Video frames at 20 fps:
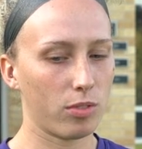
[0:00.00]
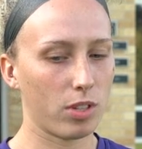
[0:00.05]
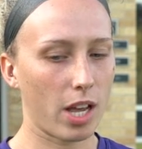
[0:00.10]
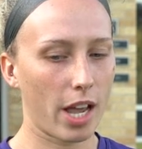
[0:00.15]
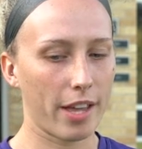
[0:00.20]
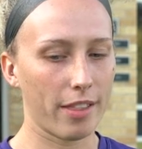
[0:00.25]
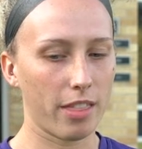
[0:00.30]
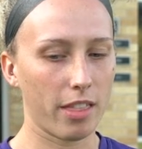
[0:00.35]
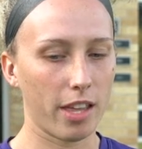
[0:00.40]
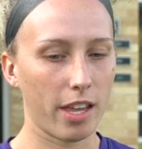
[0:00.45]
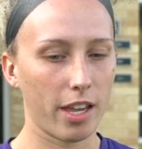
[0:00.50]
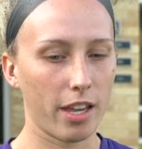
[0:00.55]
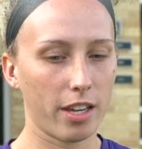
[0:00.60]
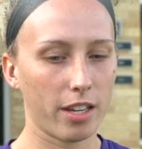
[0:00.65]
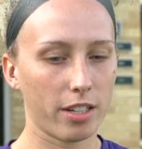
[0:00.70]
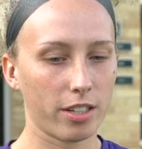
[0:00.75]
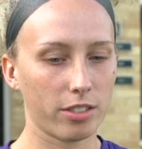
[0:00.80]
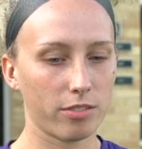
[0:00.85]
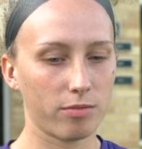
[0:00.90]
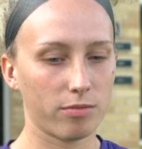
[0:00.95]
I think
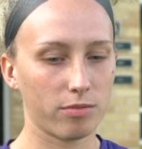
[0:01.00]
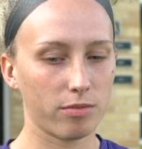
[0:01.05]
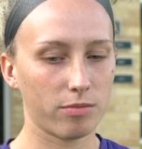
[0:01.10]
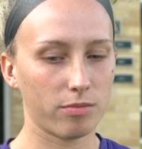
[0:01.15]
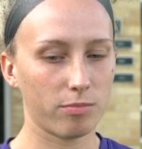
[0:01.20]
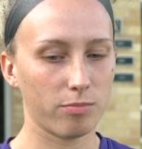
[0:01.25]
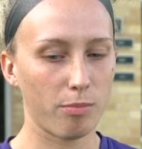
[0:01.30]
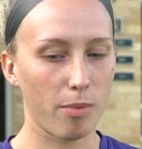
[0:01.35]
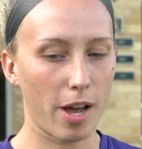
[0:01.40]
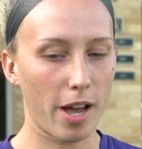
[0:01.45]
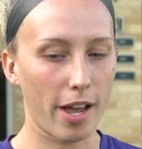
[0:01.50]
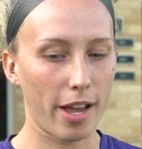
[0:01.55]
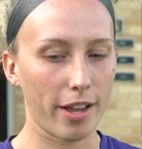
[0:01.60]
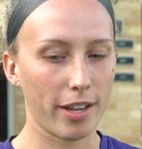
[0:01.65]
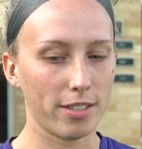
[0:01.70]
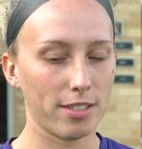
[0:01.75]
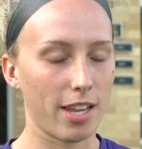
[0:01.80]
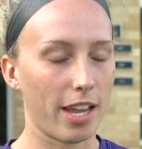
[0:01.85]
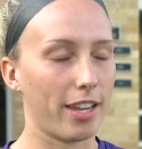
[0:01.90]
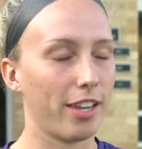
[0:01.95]

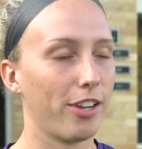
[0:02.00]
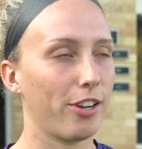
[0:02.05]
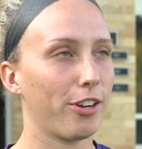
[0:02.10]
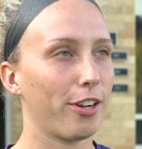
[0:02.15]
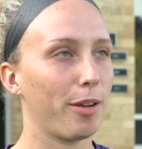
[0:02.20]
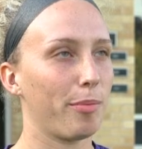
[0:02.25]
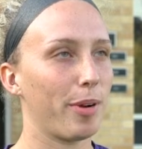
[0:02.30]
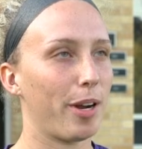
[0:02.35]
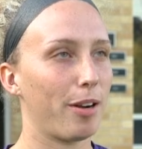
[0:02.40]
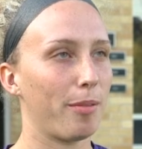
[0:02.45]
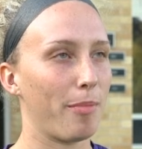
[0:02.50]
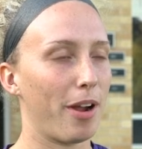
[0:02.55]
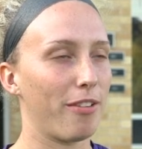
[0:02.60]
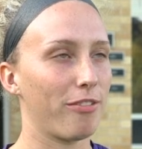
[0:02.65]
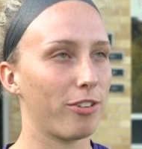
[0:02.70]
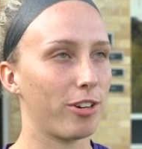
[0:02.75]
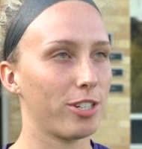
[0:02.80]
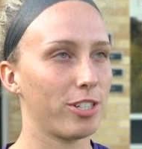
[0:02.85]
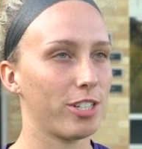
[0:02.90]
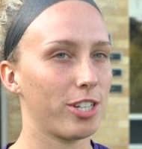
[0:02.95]
my second year compared to my
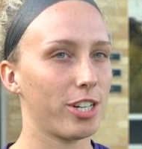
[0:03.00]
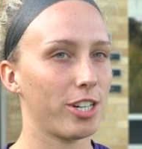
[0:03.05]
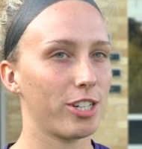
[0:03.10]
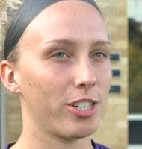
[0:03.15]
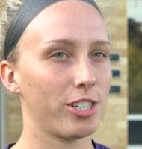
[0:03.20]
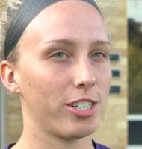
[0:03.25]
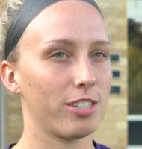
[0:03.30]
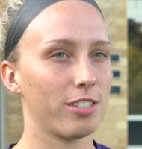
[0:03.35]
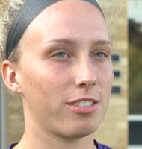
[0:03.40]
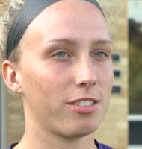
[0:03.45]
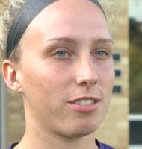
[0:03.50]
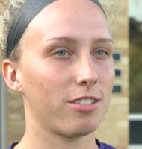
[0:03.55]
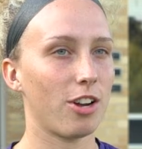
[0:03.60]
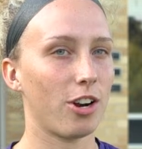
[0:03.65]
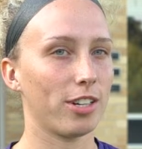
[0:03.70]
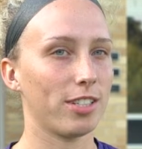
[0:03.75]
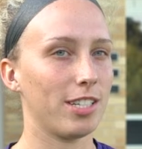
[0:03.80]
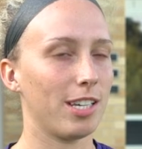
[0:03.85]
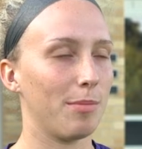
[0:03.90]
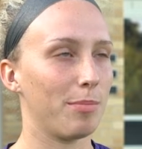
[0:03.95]
first year, just
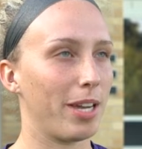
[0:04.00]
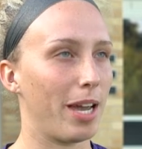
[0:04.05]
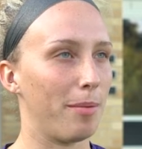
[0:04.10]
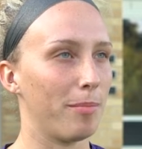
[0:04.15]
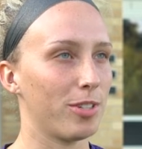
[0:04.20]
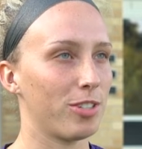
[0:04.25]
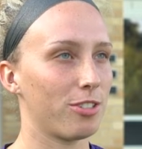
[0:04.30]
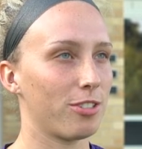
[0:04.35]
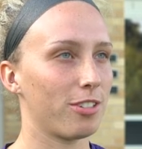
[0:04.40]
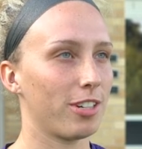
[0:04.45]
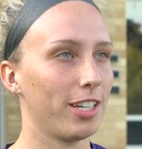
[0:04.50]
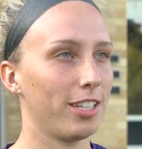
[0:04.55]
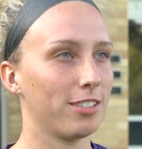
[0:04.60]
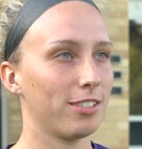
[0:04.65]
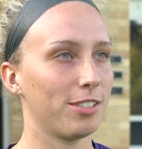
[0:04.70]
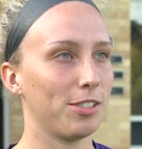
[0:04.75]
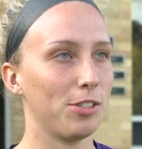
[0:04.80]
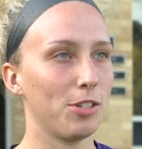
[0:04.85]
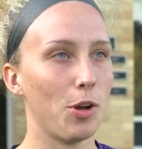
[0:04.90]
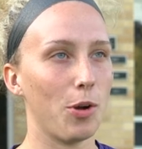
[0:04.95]
our team chemistry
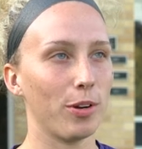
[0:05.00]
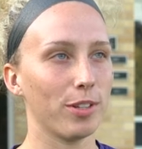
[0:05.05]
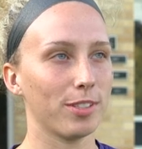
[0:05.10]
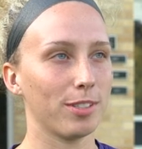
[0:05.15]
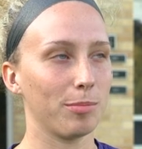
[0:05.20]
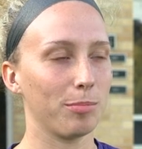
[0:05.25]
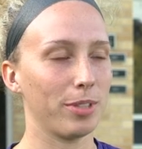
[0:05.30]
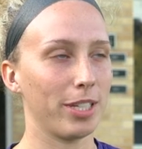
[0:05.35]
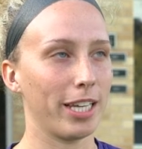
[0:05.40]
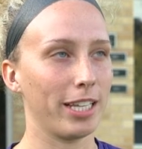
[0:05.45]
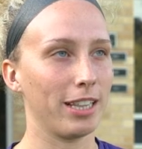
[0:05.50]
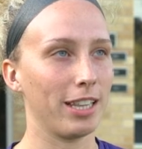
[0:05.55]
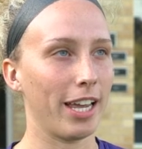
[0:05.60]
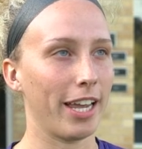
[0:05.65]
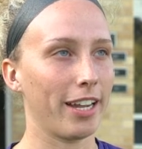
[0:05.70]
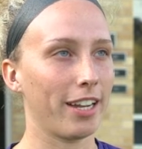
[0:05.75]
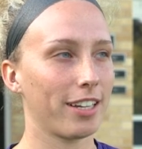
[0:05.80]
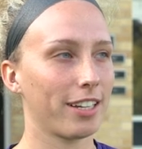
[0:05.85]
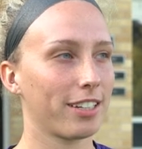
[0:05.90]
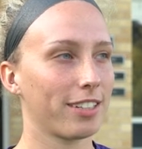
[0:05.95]
is noticeably
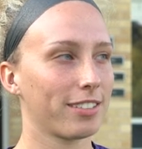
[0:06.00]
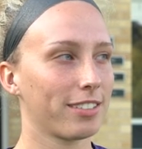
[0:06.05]
like